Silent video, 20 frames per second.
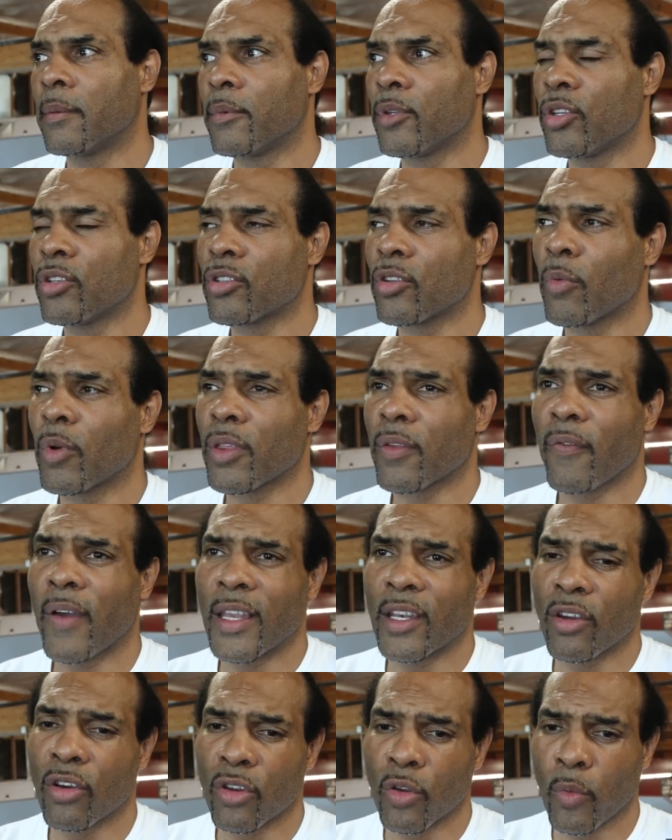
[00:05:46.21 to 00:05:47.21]
You just don't want the
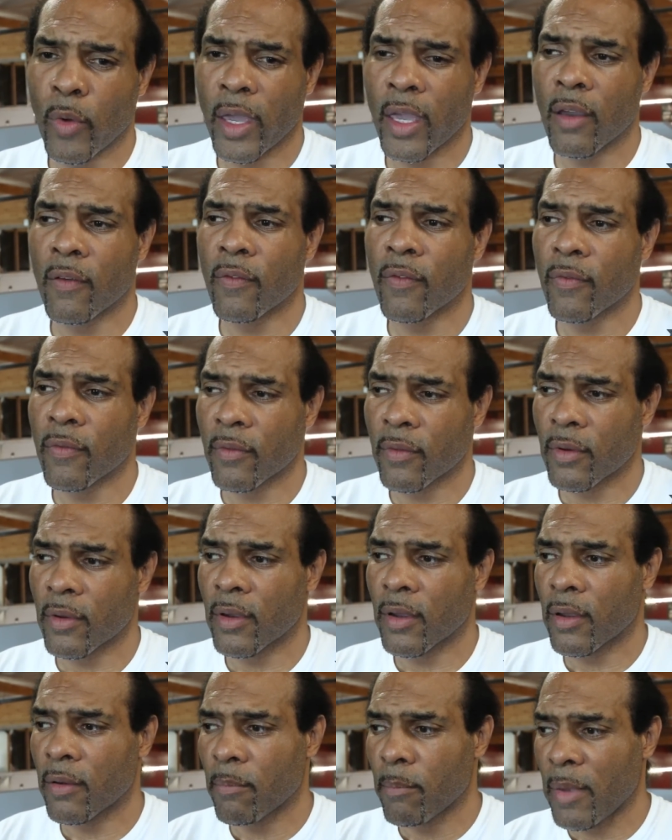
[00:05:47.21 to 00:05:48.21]
fight to go the way of
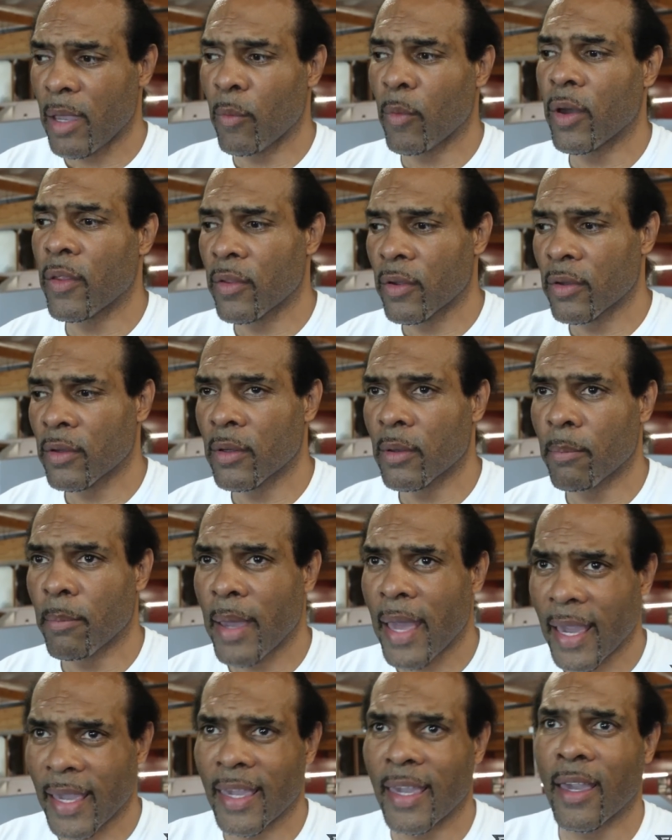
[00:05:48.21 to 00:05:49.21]

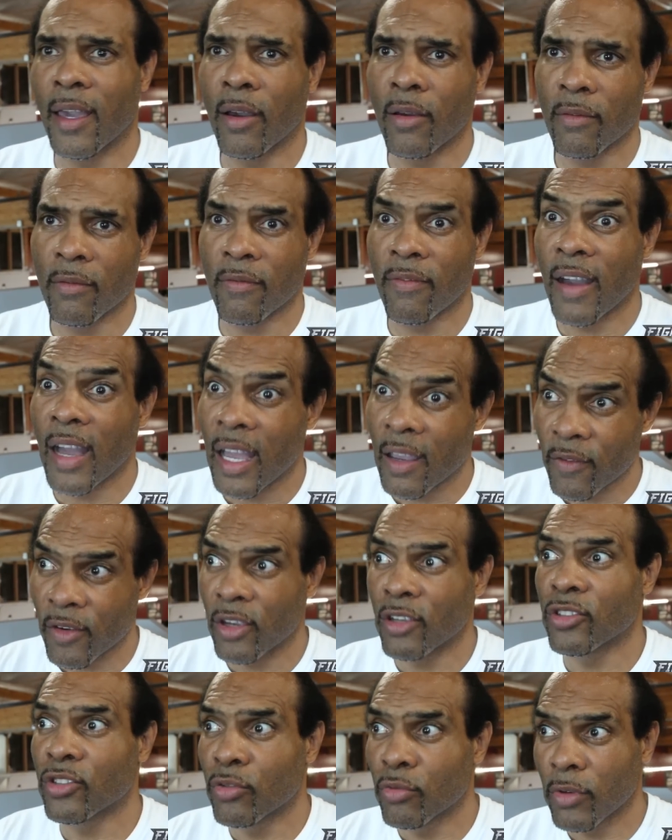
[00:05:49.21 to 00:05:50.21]
Mayweather-Pacquiao. Five
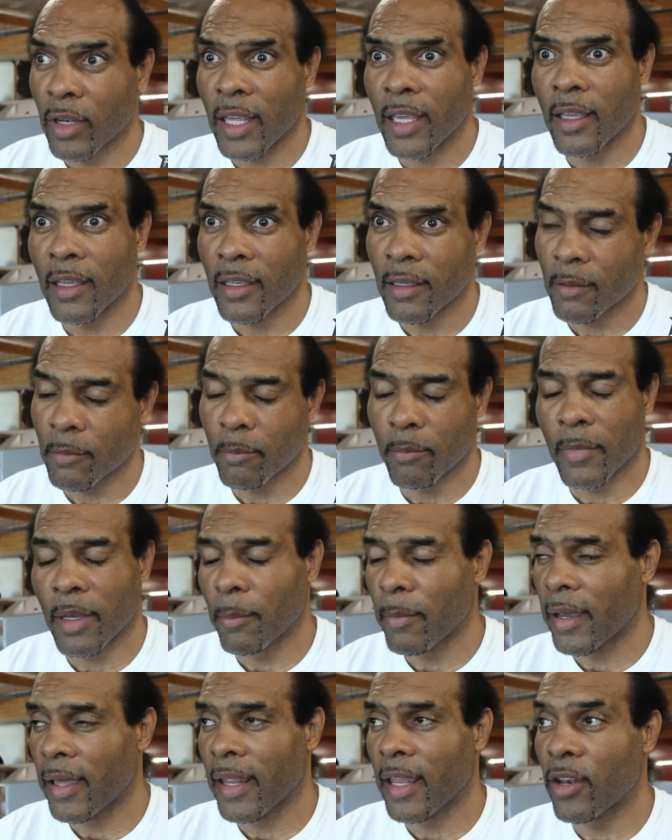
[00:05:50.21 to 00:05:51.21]
years too late. But
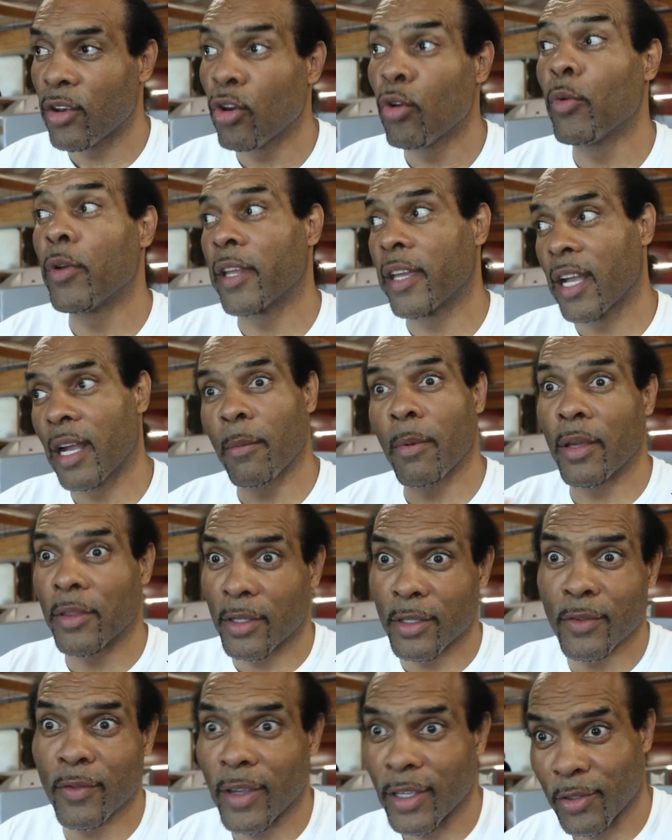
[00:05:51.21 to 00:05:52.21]
by then, no one will care about
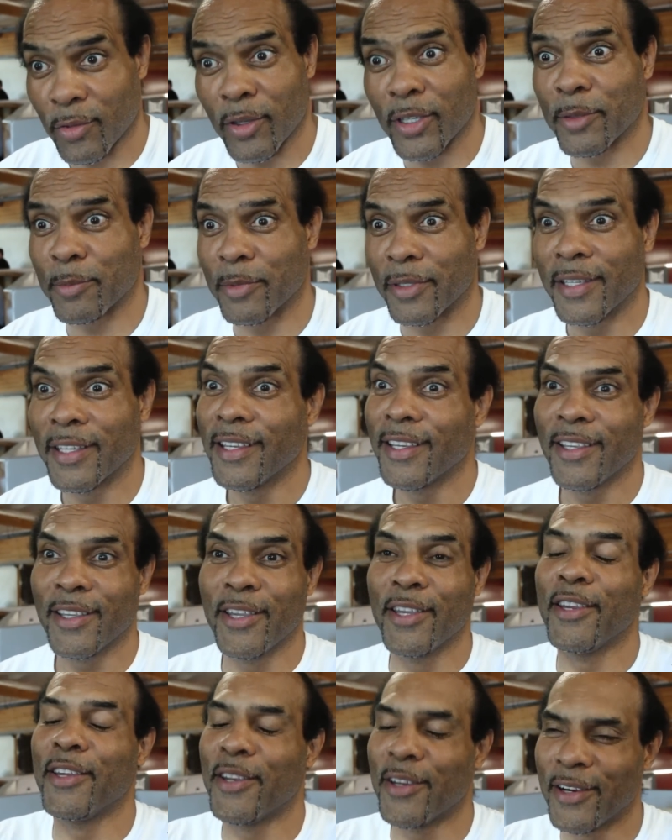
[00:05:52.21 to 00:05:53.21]
this fight. Trust me.
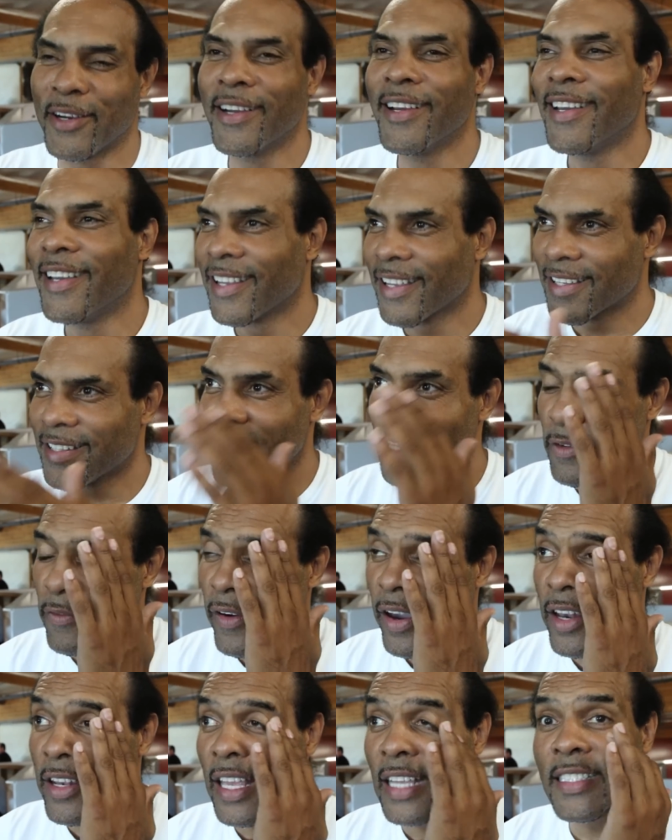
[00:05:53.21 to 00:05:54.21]
You know, you need a
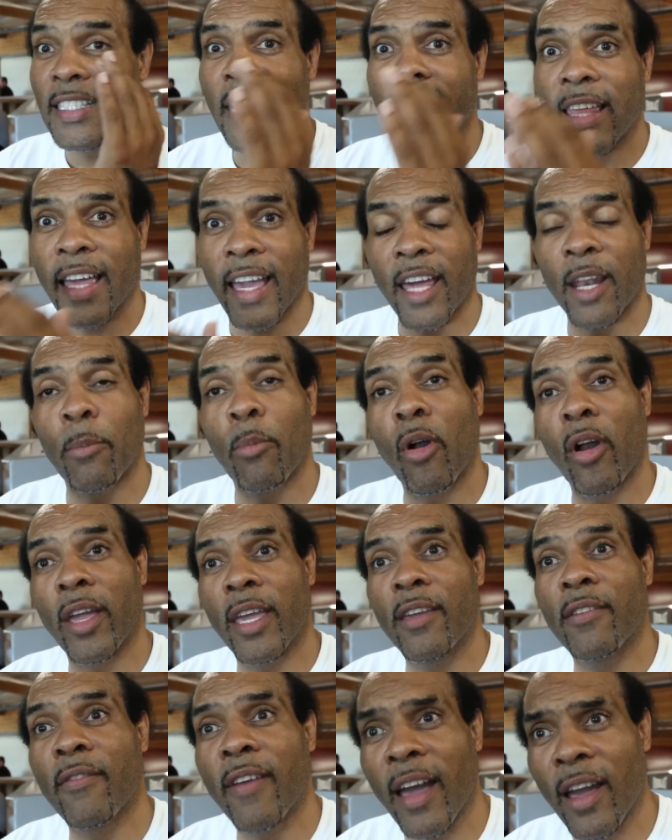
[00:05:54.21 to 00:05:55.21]
fight that has that, that kind of
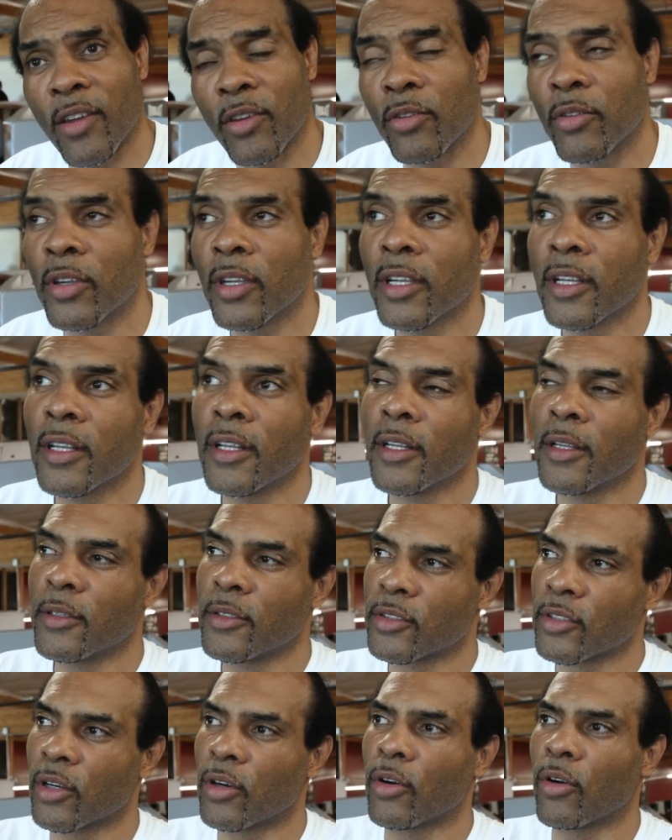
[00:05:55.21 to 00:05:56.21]
marquee value.
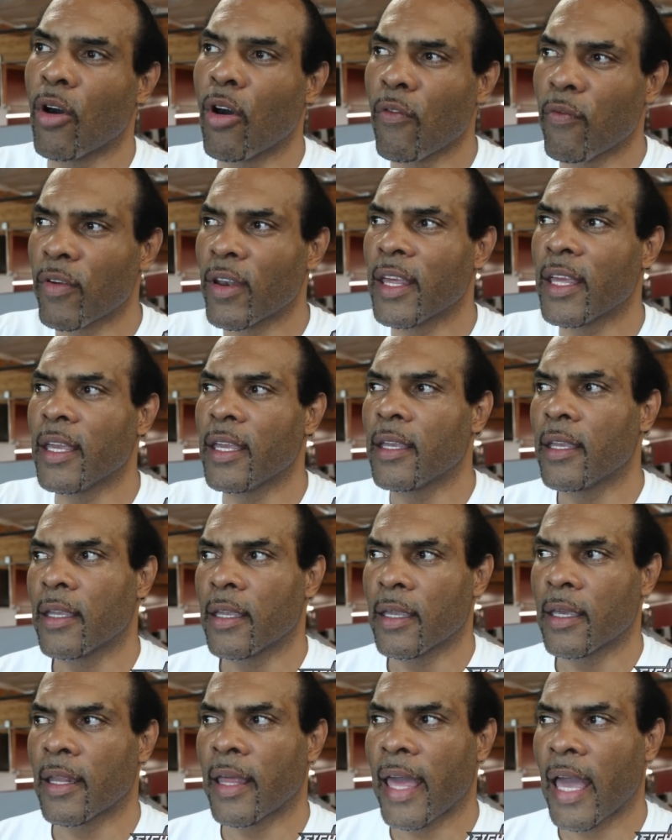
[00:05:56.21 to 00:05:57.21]
So hopefully
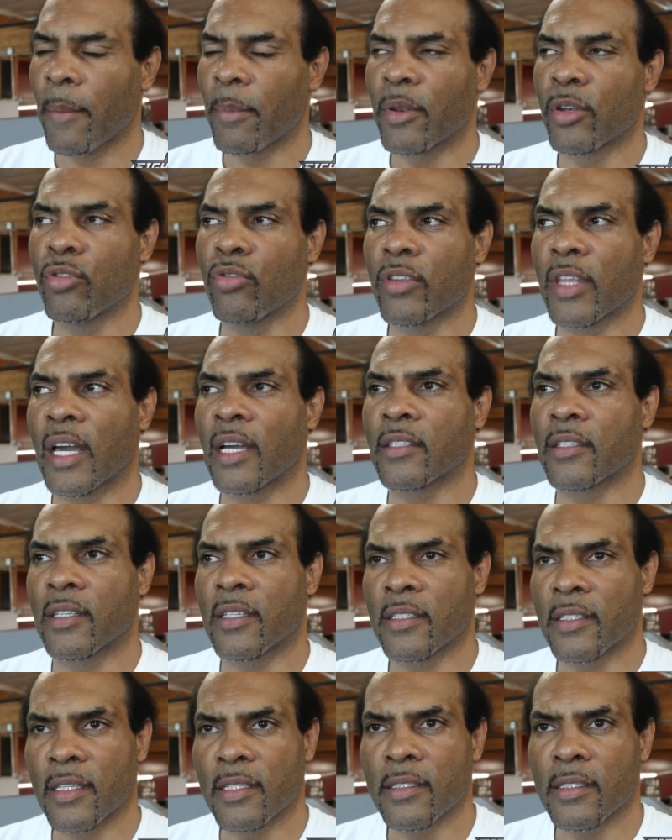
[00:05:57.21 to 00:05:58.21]
it'll happen in two
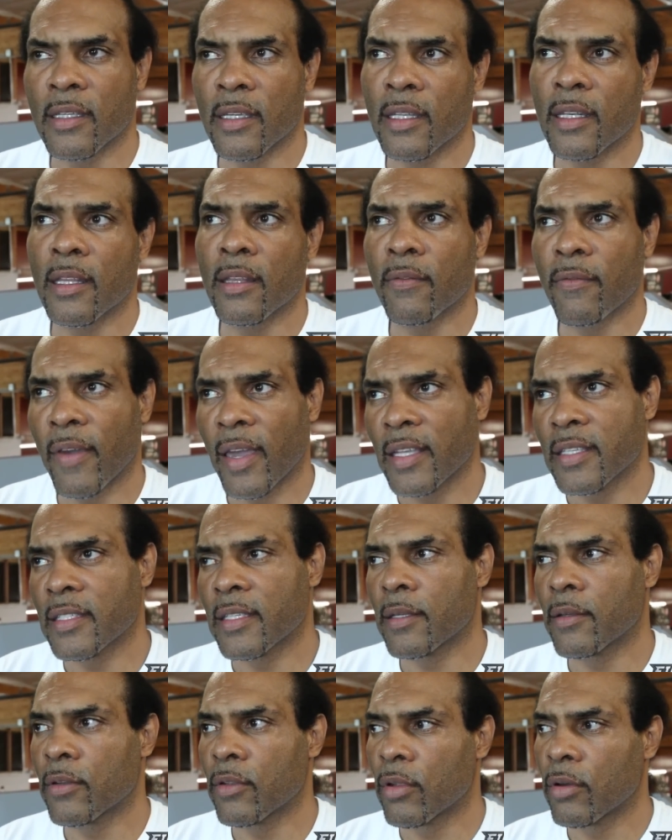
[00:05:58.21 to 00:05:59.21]
thousand sixteen, and the
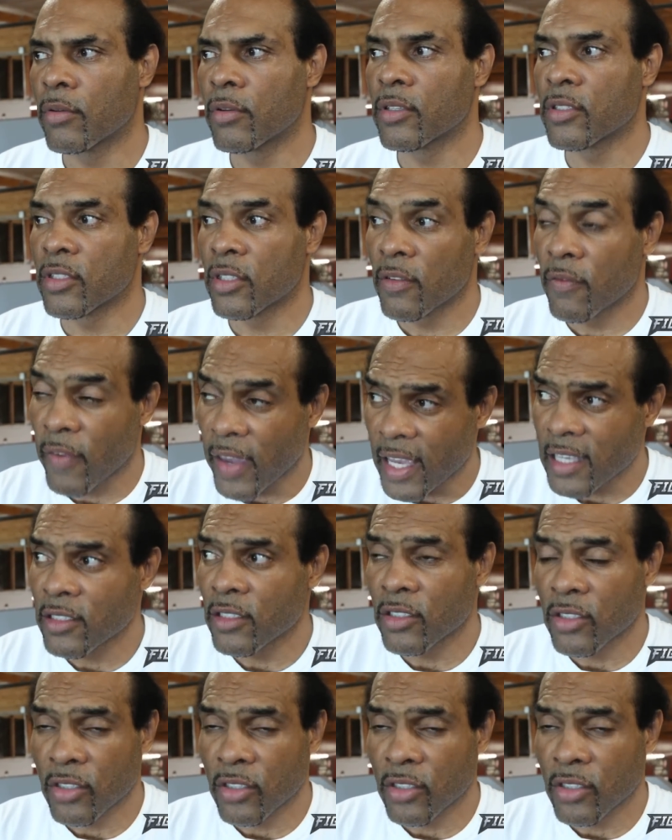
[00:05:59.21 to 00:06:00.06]
fans, you know, the fans